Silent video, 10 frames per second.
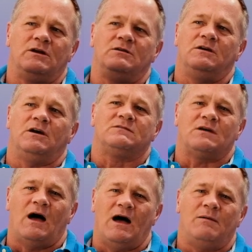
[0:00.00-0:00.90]
in, yes,
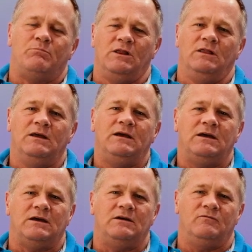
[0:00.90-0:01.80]
I
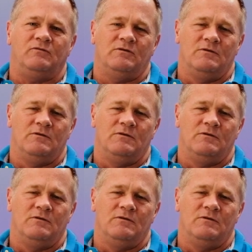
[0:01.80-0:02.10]
believe